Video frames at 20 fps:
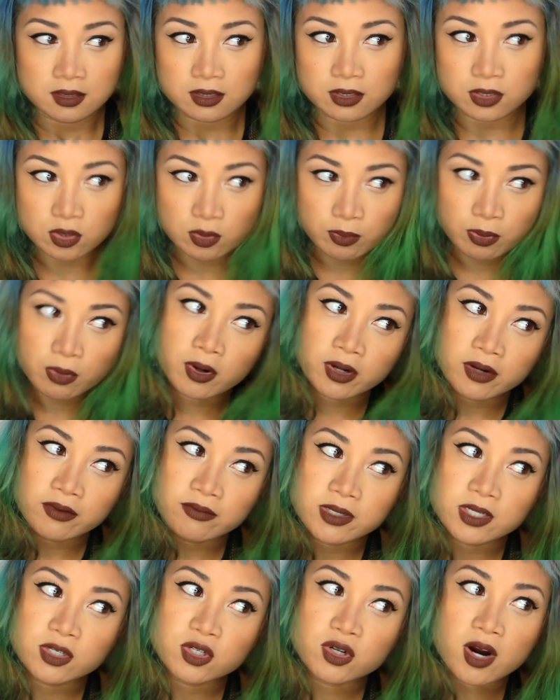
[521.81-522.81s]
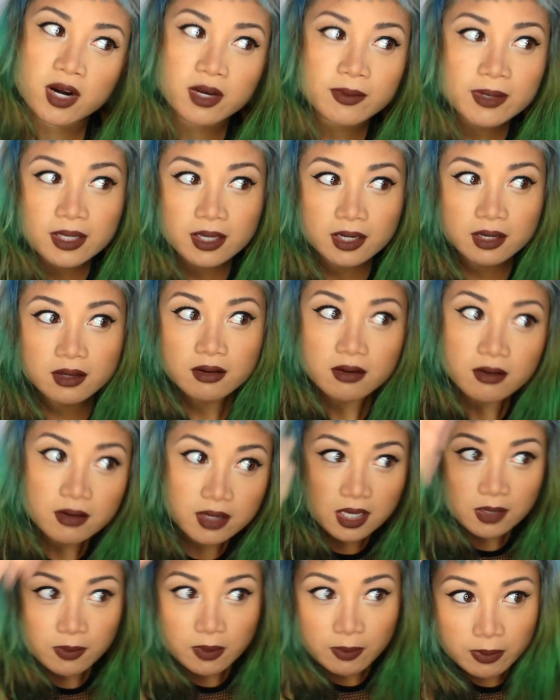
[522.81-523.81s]
there's no point of me trying to be like, oh,
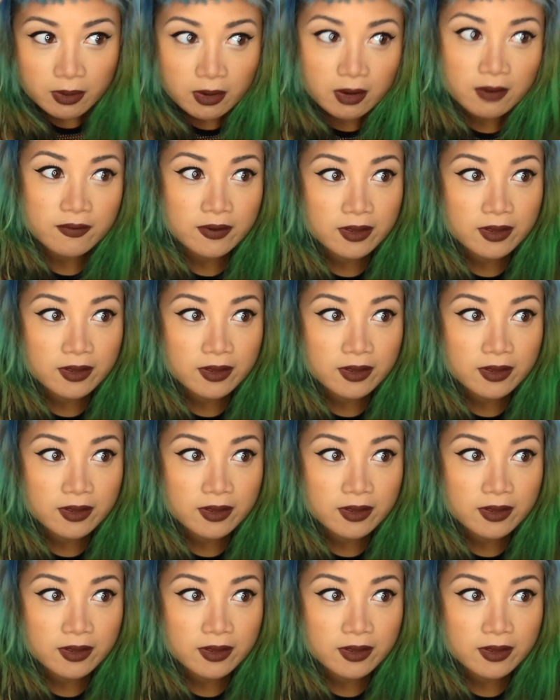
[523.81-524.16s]
keep it perfect.